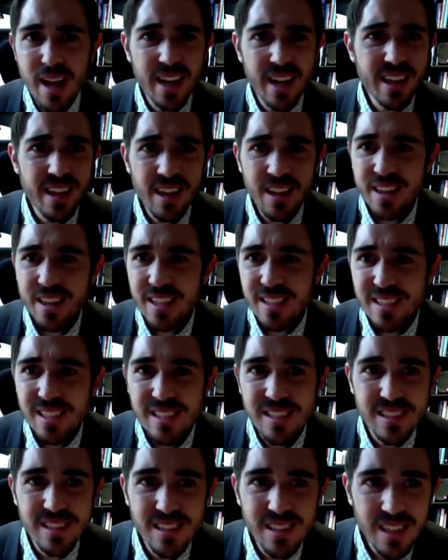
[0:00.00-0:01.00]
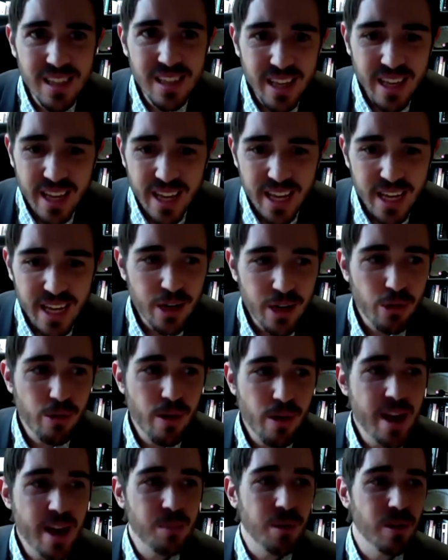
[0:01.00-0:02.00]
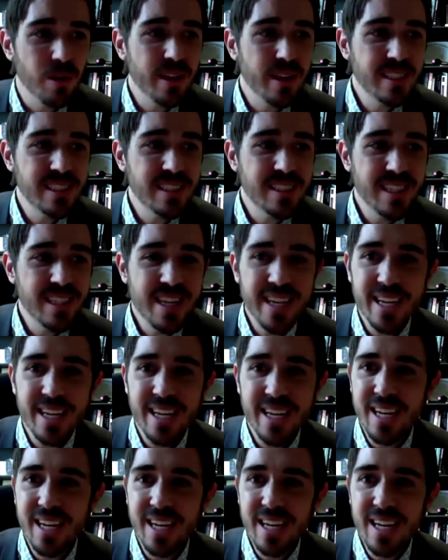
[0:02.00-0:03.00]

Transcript: God, this is incredible. It's like,